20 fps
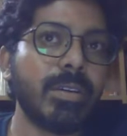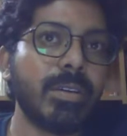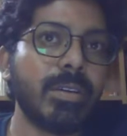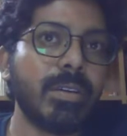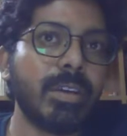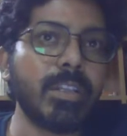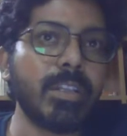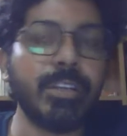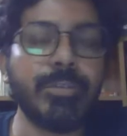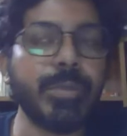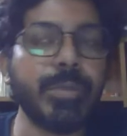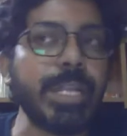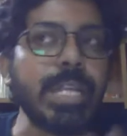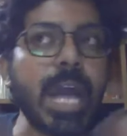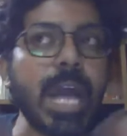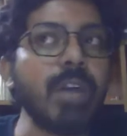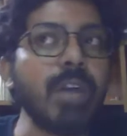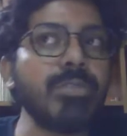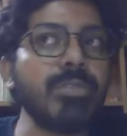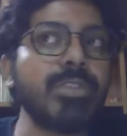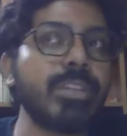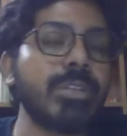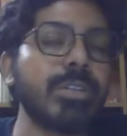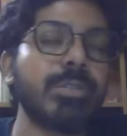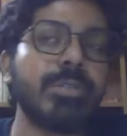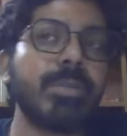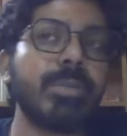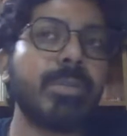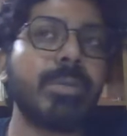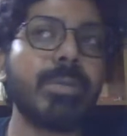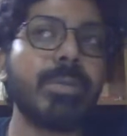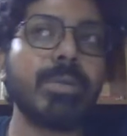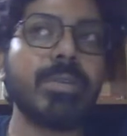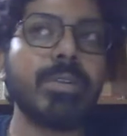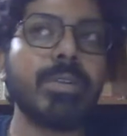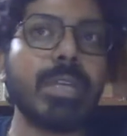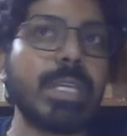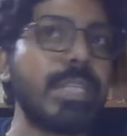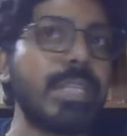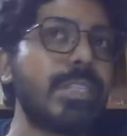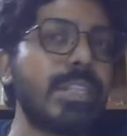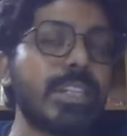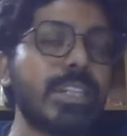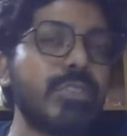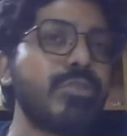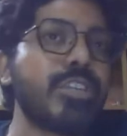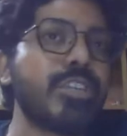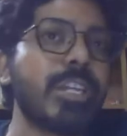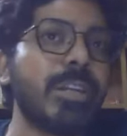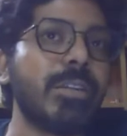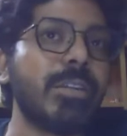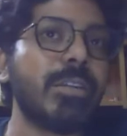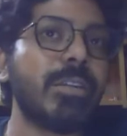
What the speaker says: in a renowned institution,